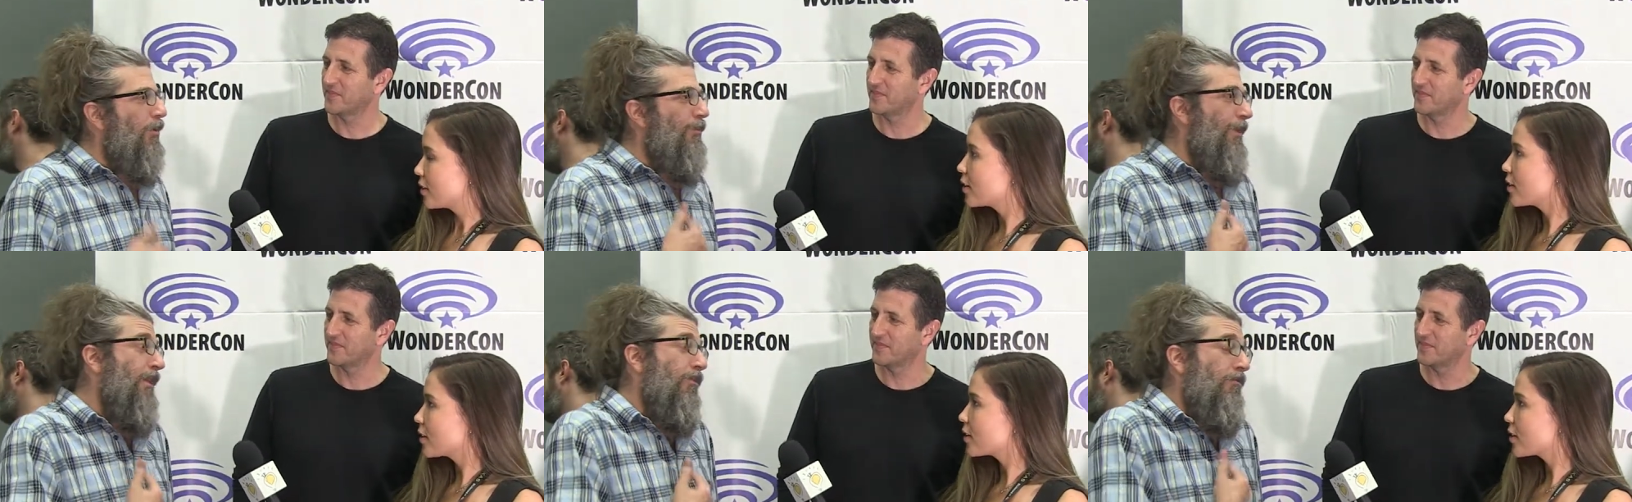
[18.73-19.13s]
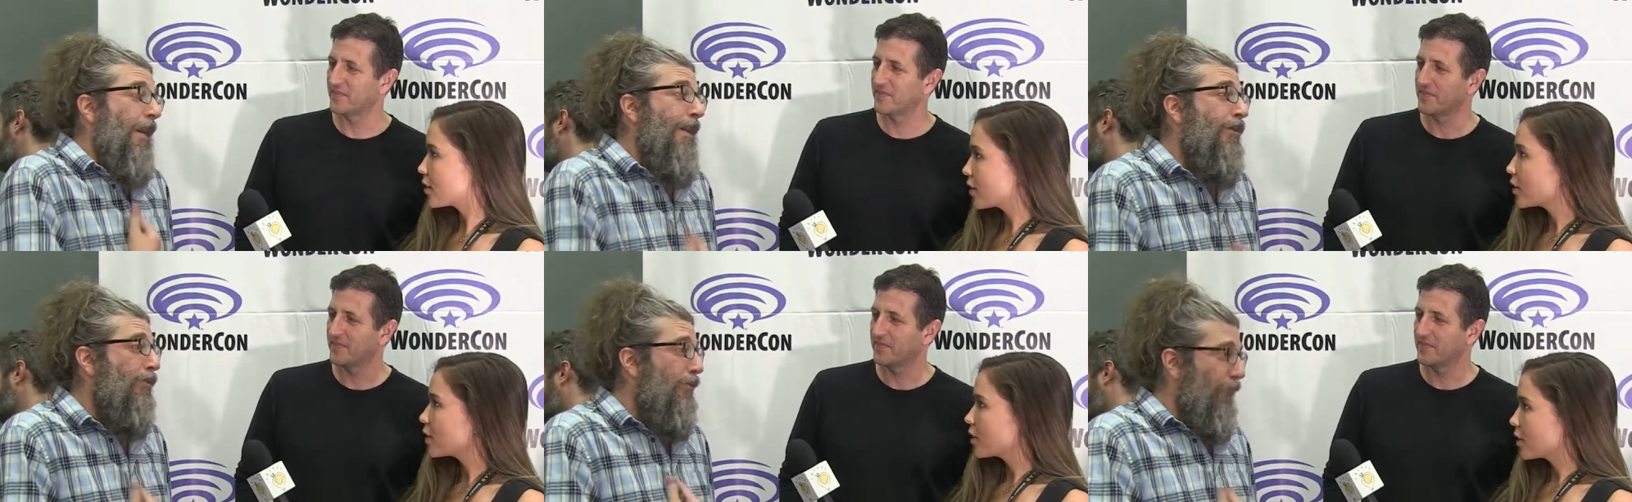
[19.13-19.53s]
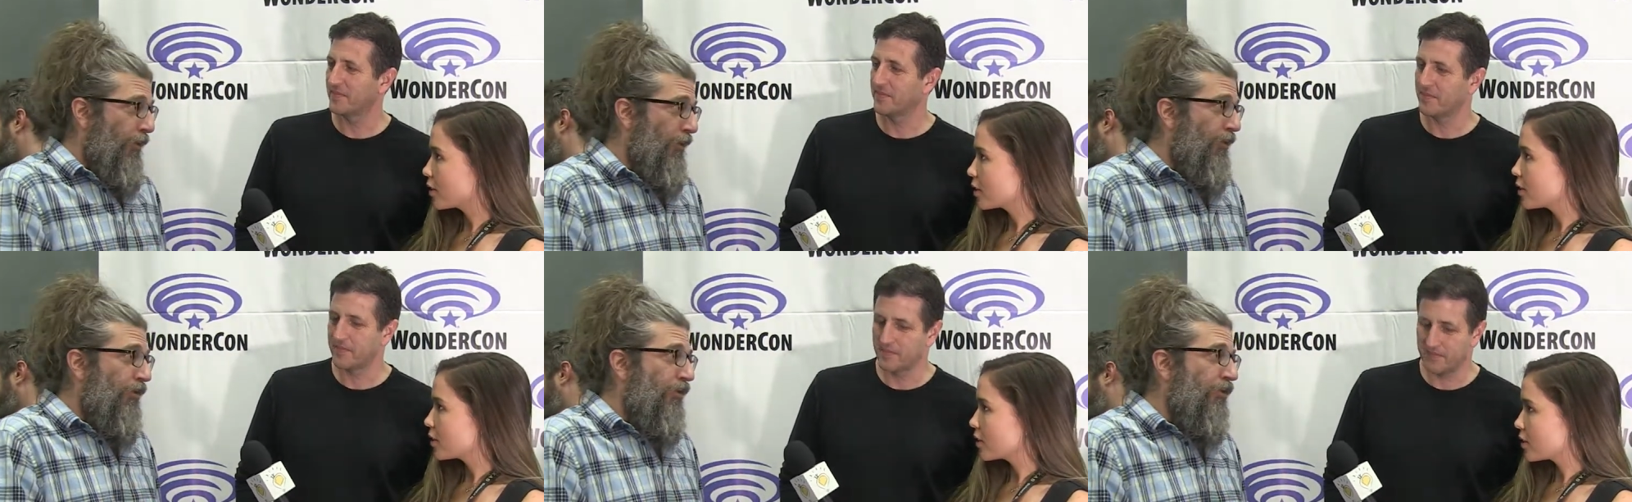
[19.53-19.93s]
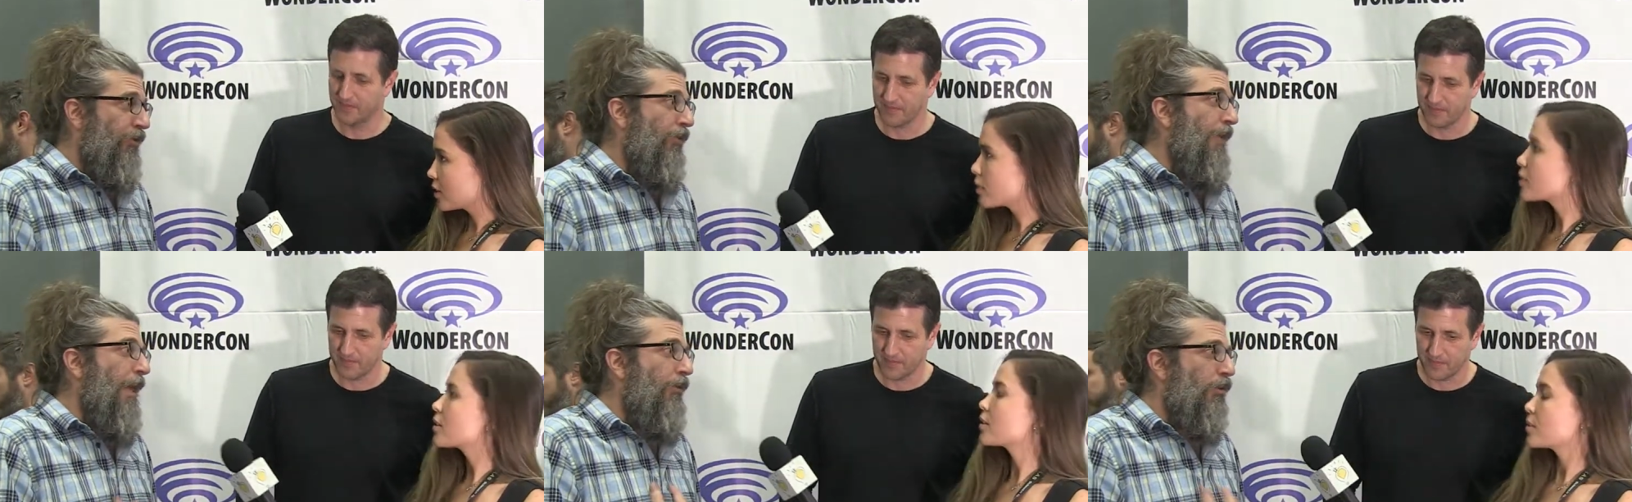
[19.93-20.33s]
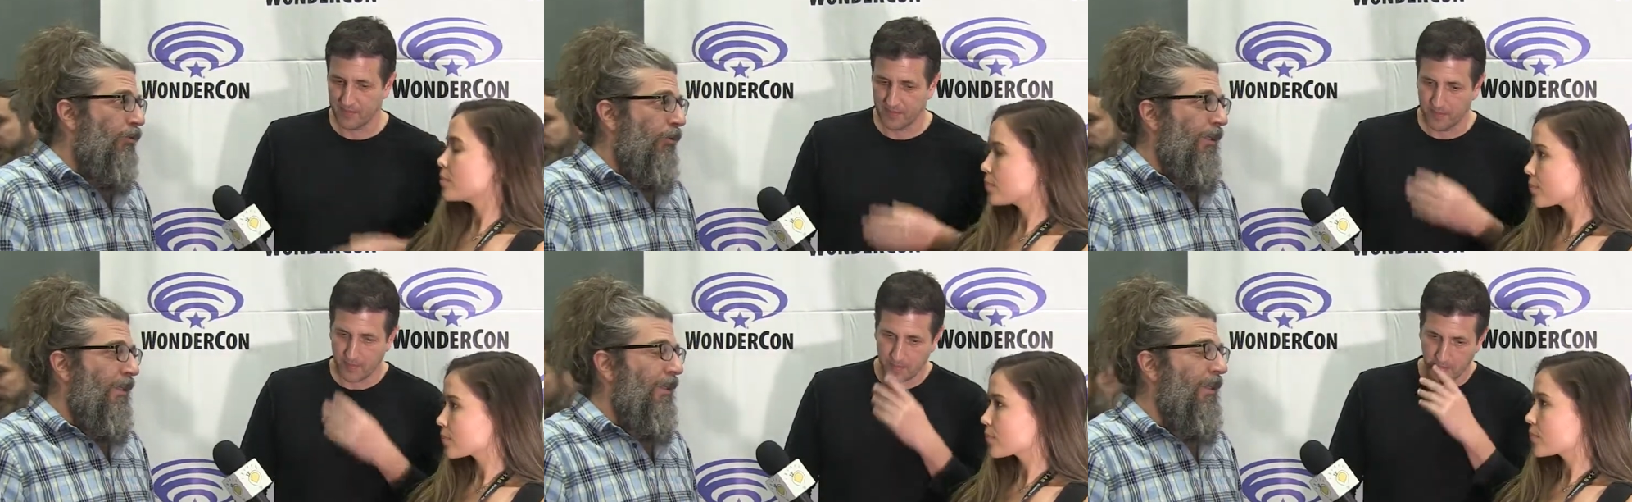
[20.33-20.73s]
Speaker 1: being a writer first. So that was
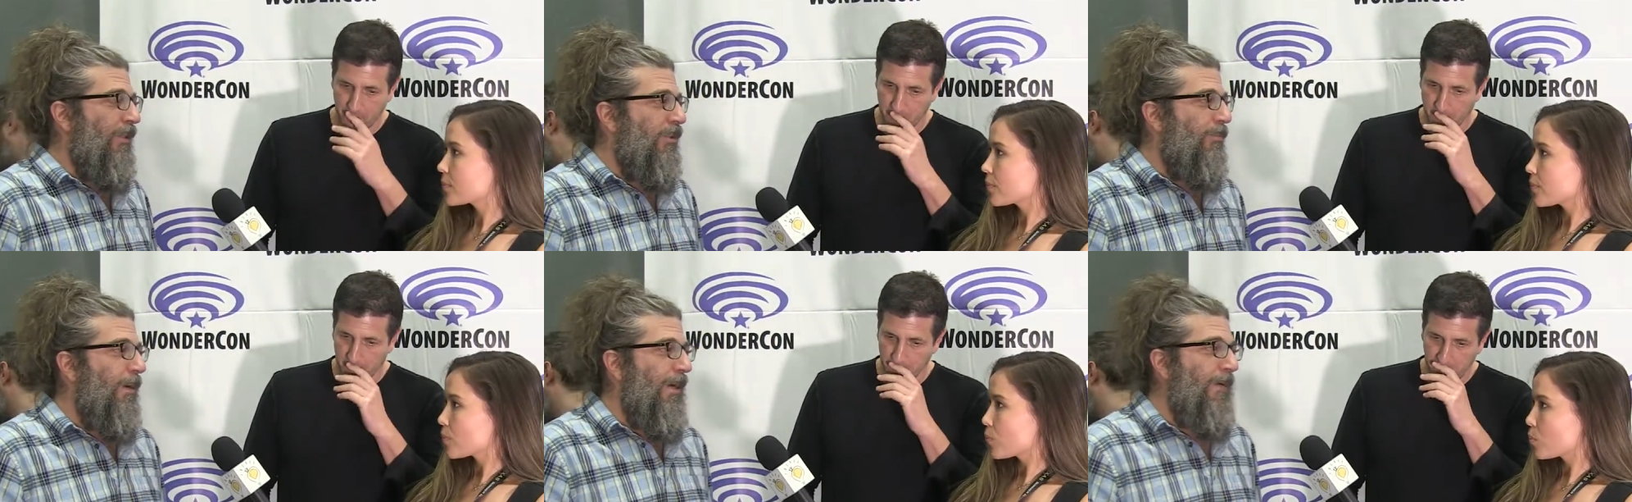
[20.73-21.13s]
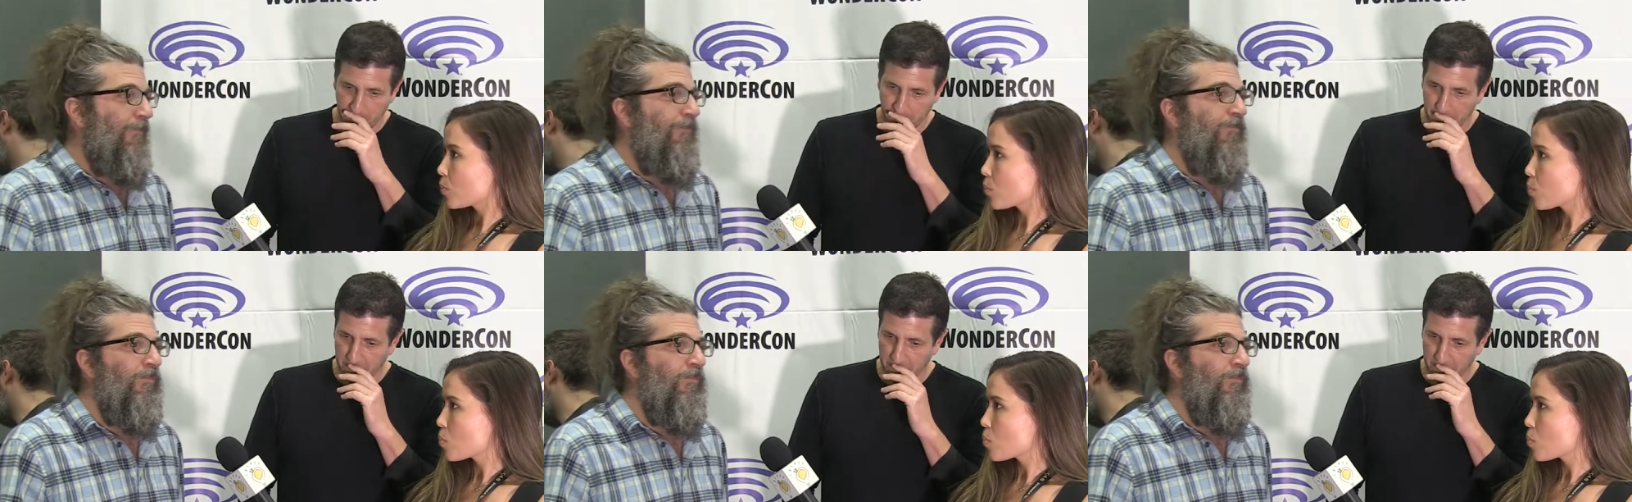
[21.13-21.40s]
really, that's my